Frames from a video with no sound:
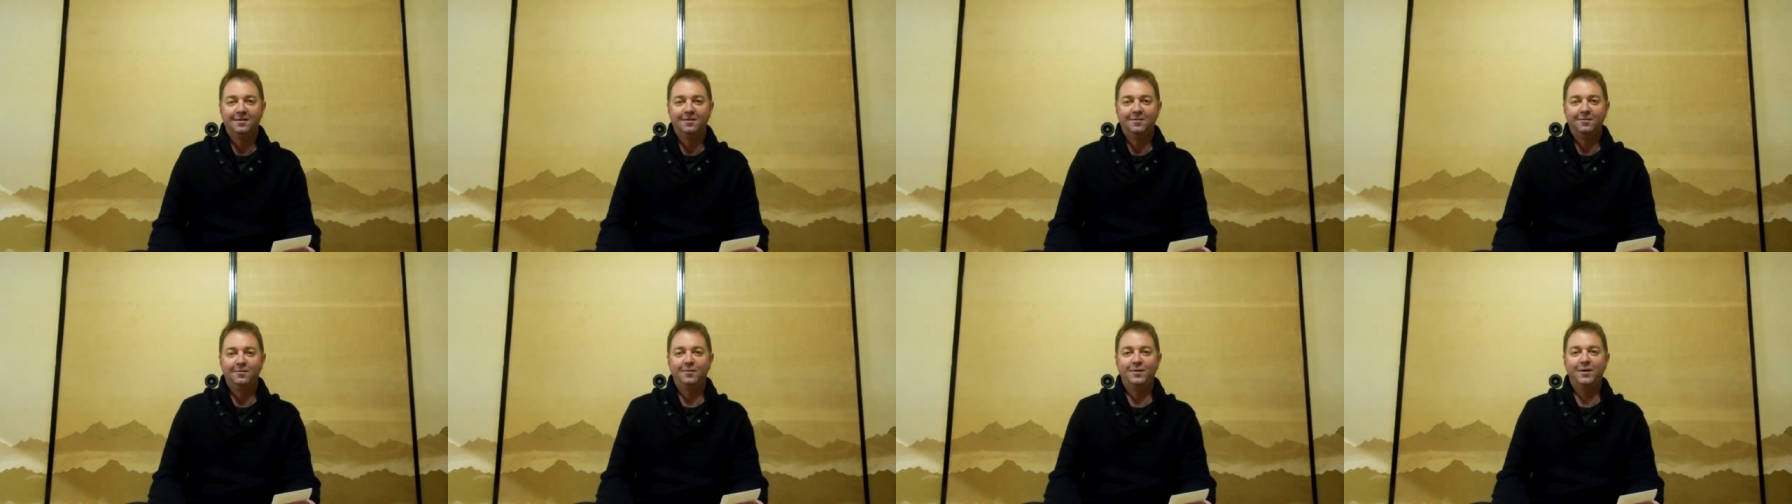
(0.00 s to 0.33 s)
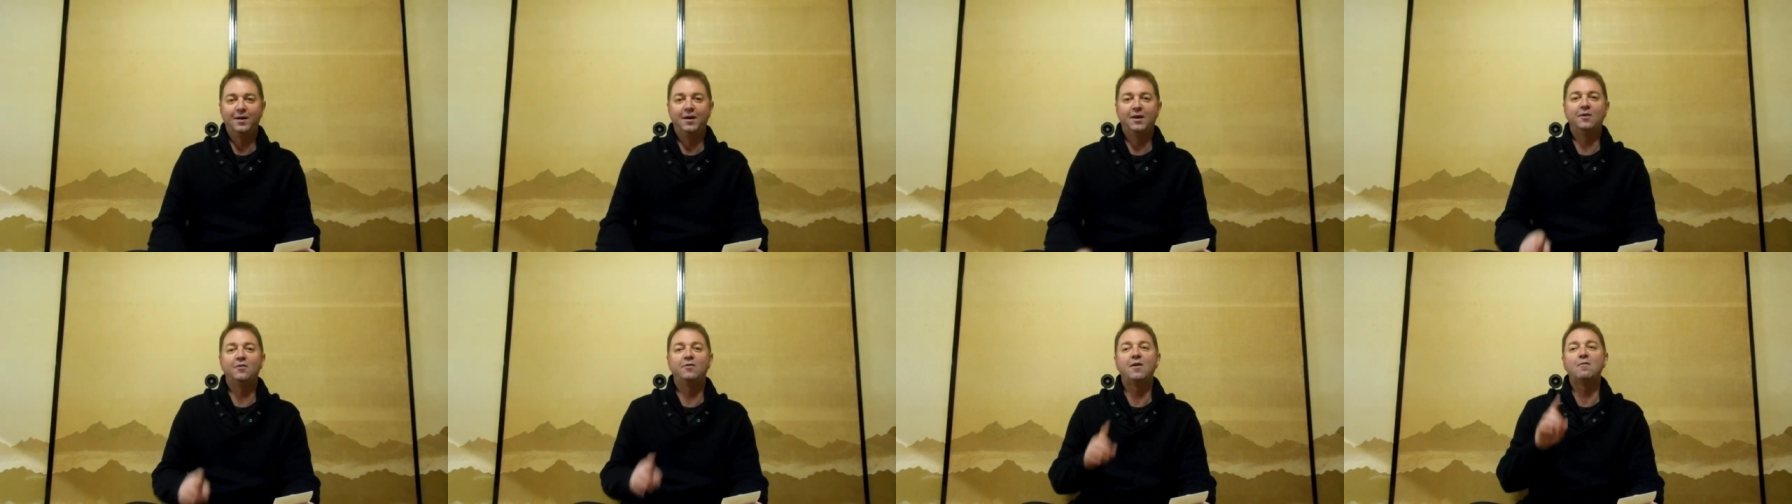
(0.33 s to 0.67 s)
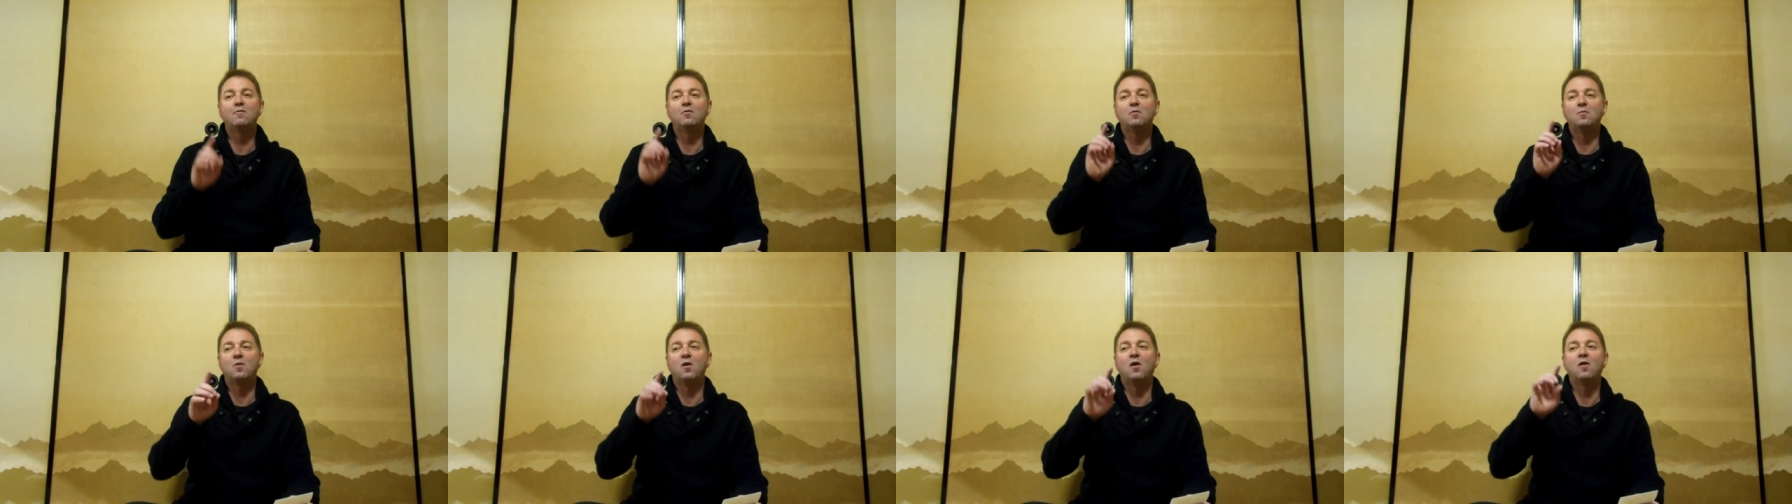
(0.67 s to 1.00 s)
We're going to
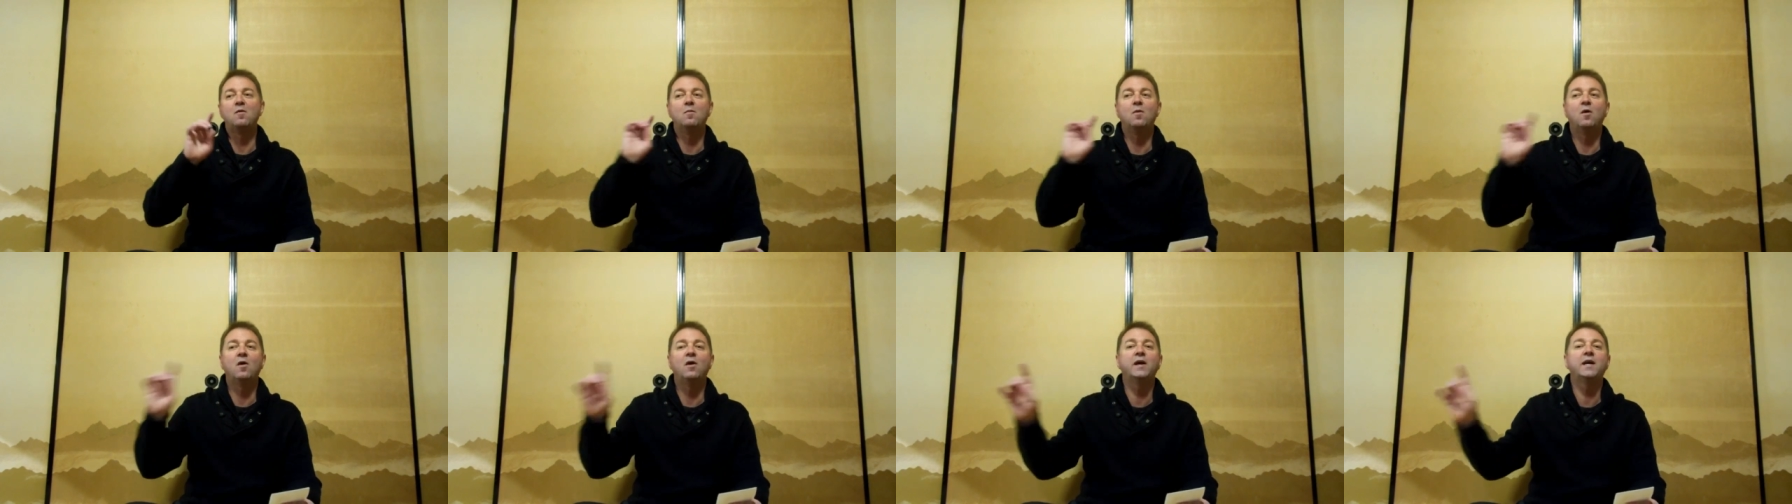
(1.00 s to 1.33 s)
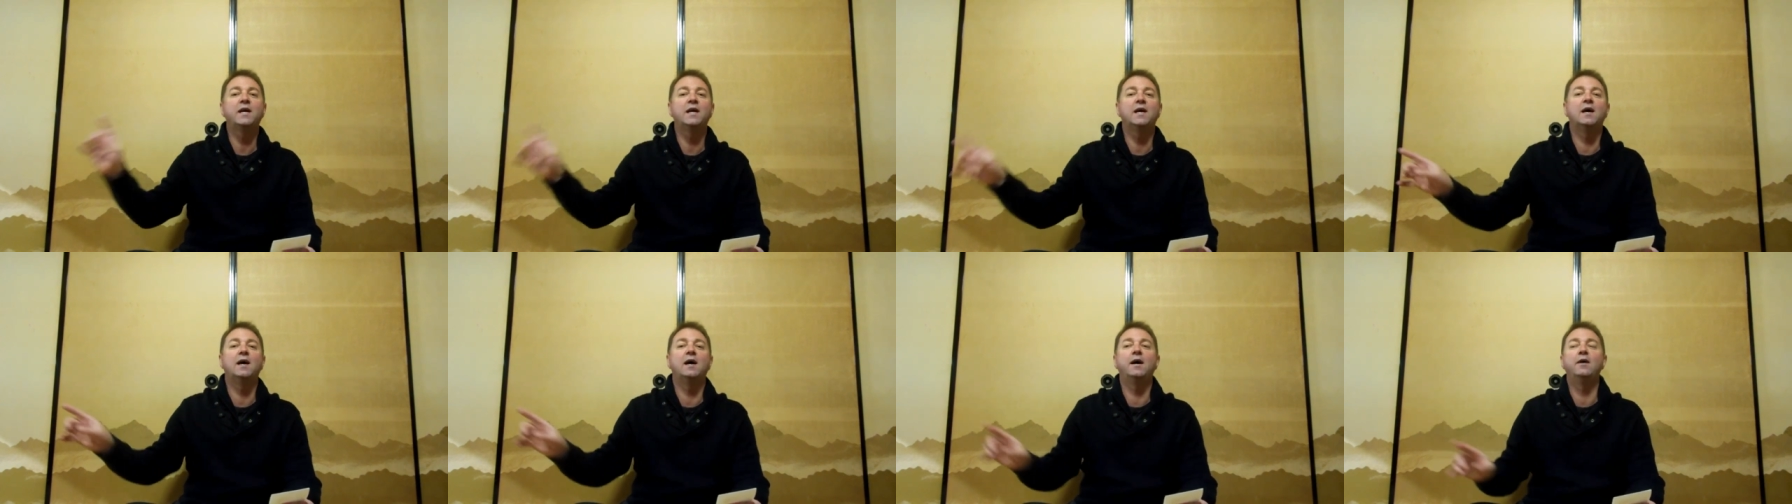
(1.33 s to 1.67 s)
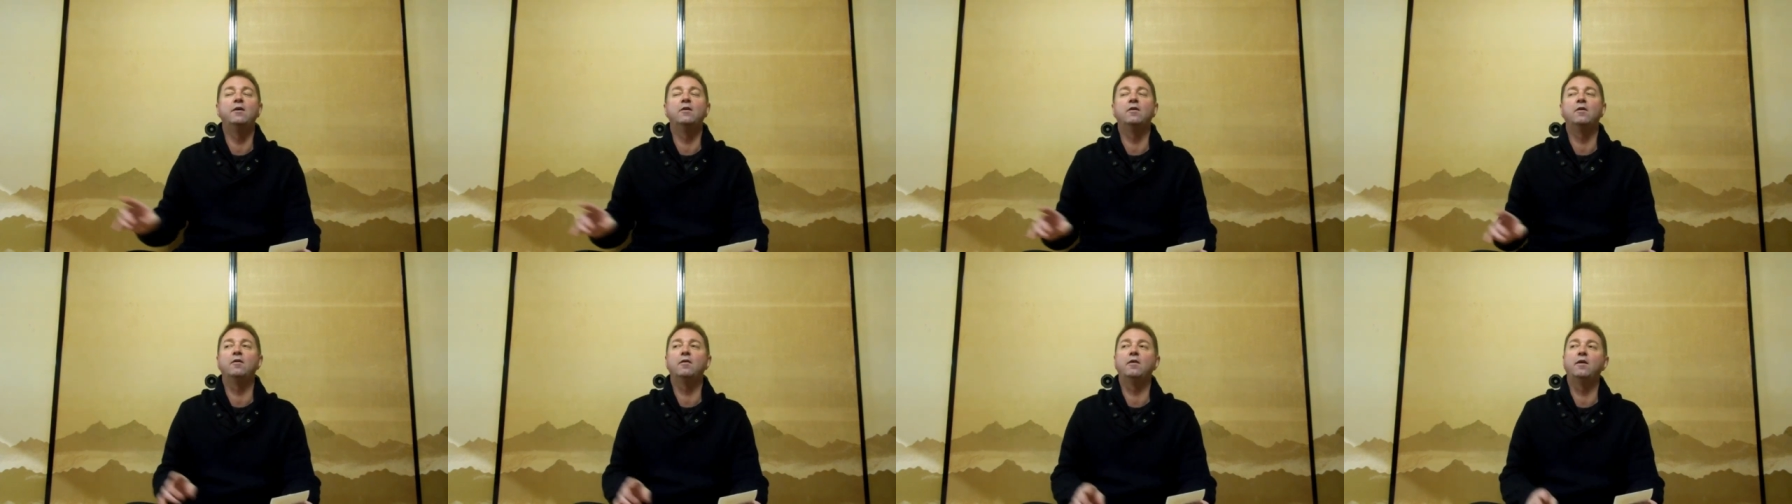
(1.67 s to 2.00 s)
travel by my car, and
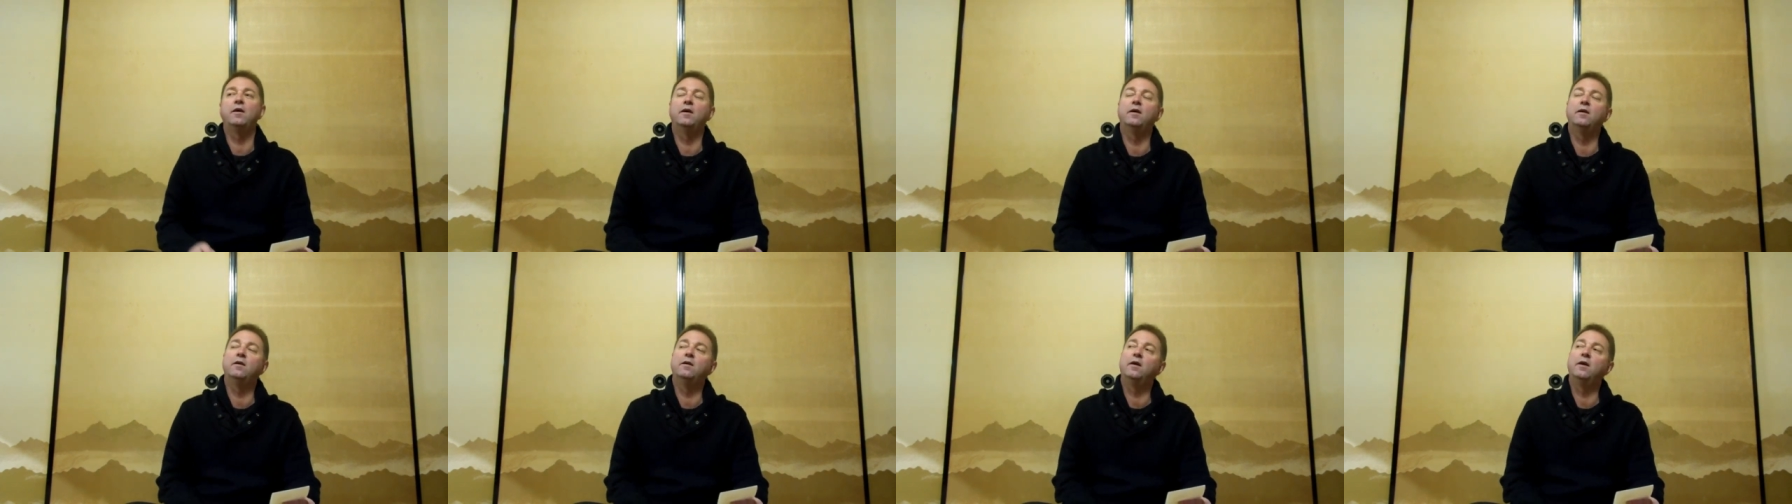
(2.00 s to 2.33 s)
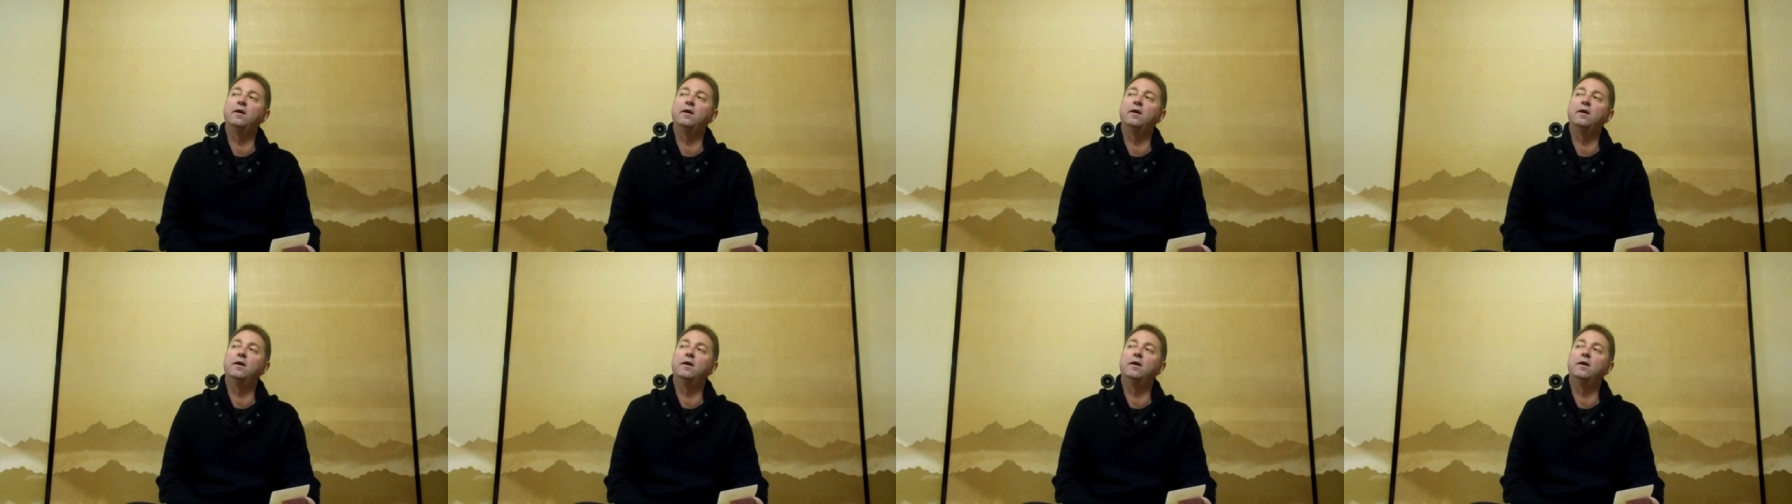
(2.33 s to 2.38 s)
I and,